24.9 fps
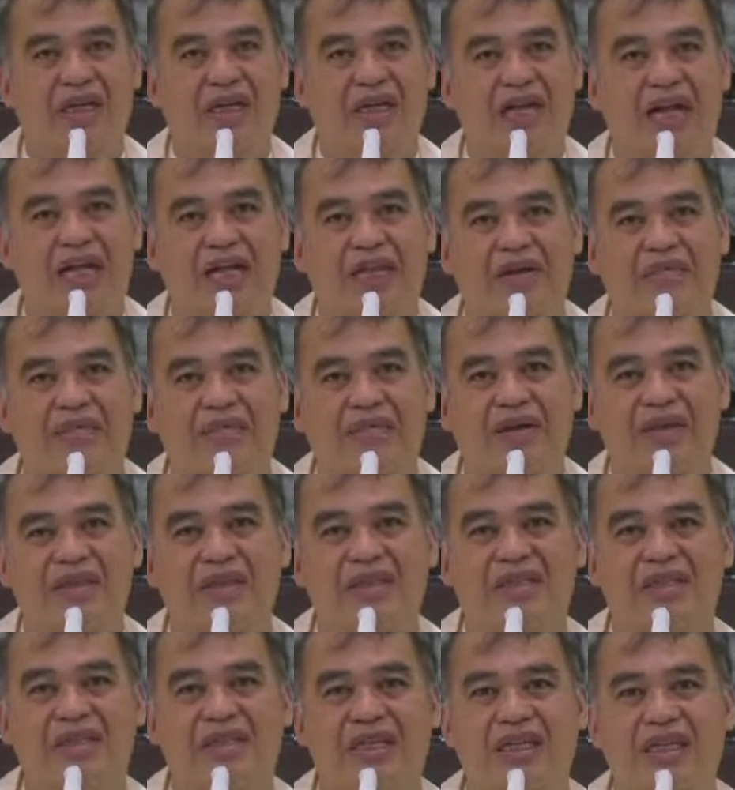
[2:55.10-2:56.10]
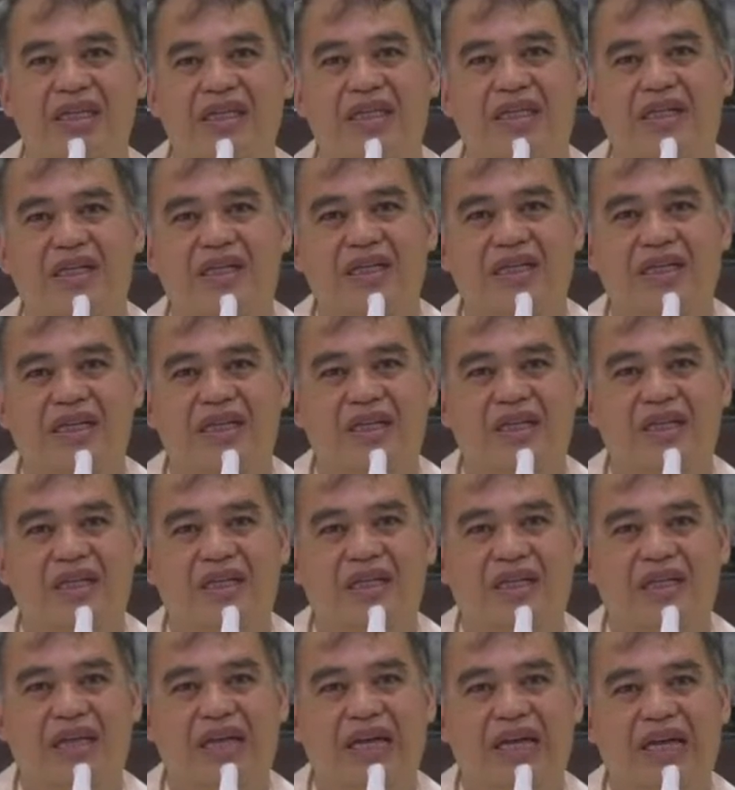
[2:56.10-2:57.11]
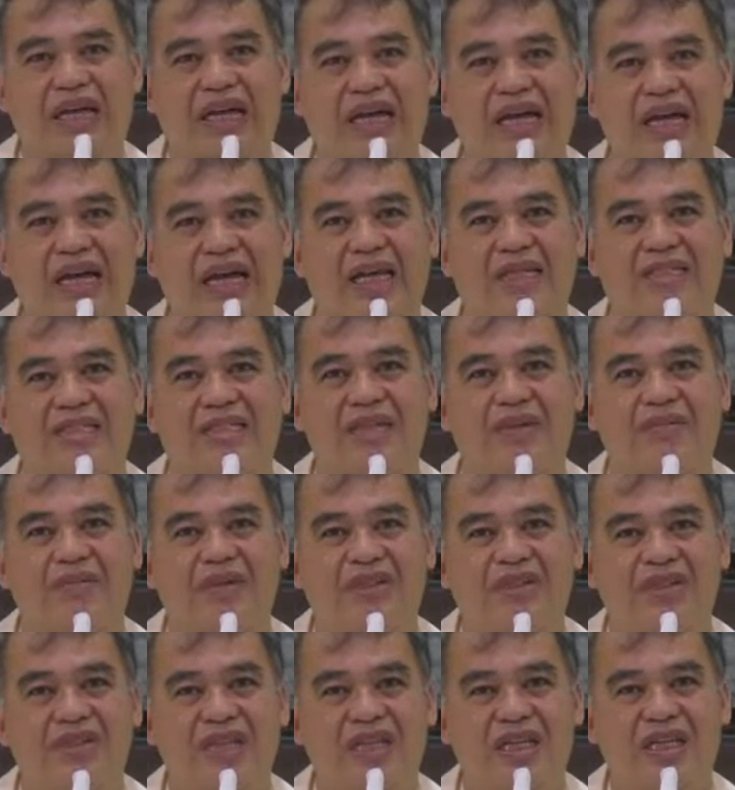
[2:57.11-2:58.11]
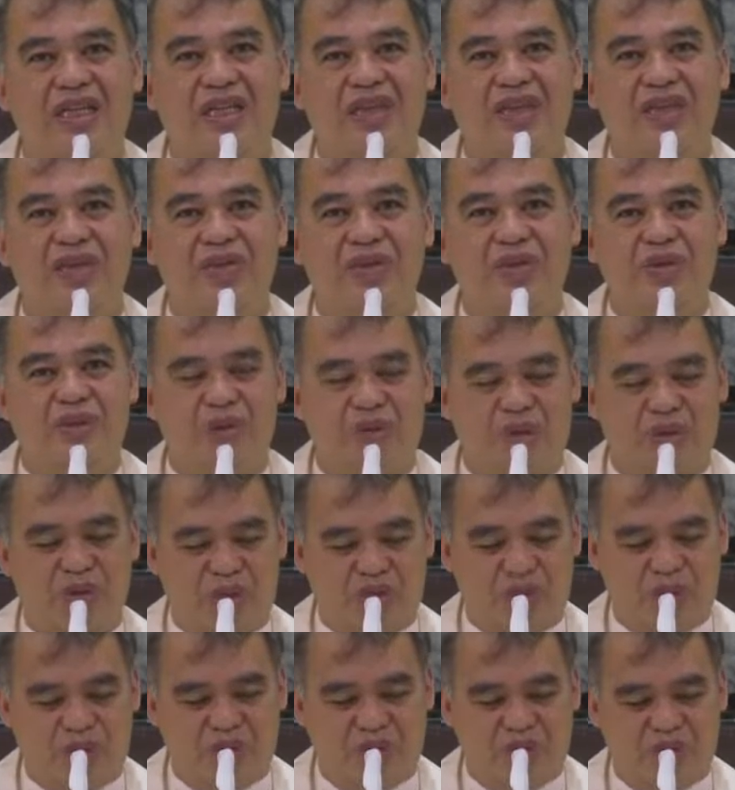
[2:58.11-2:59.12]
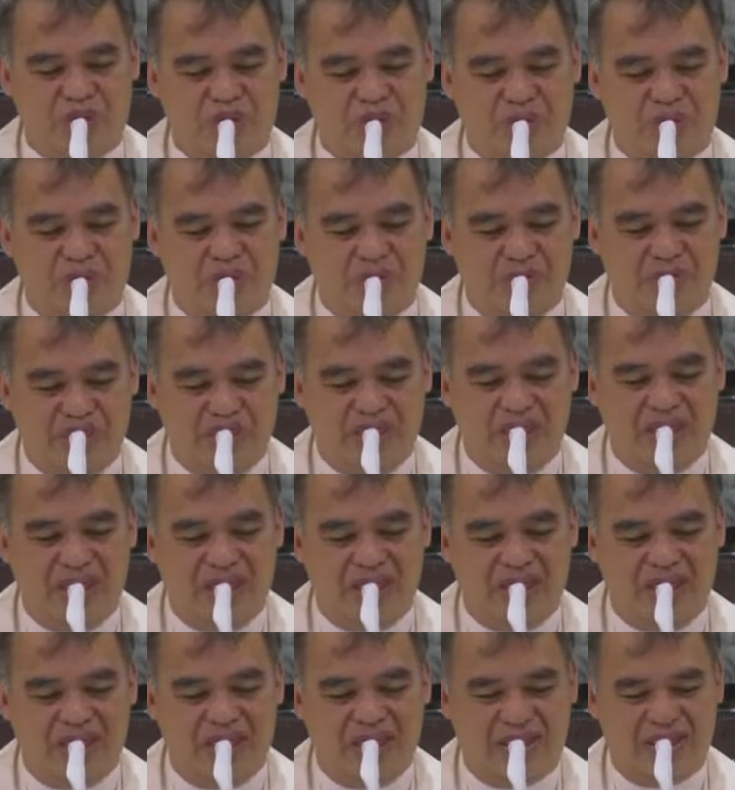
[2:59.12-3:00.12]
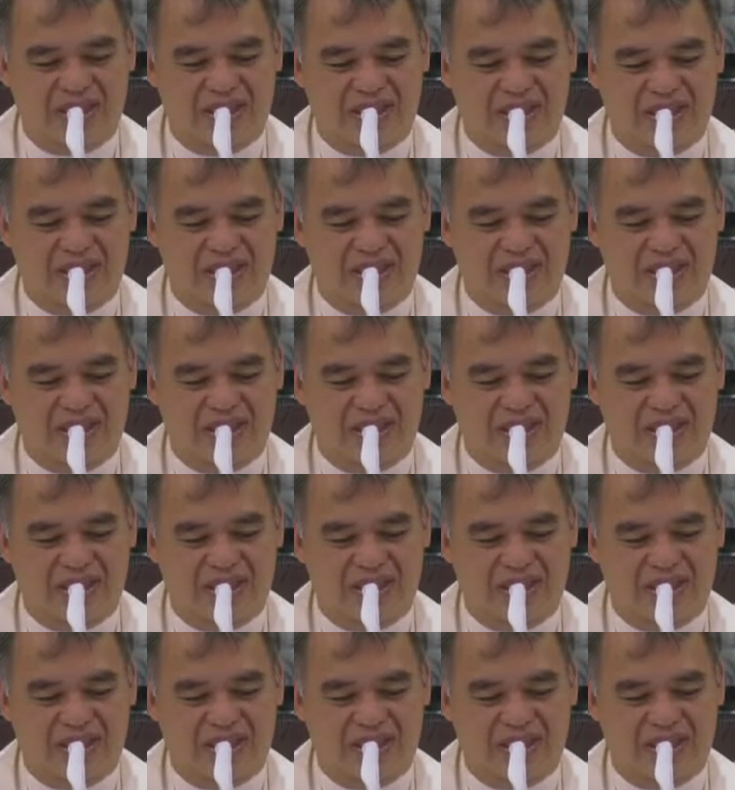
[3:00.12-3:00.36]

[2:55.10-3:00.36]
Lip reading: God appears here as a mysterious being,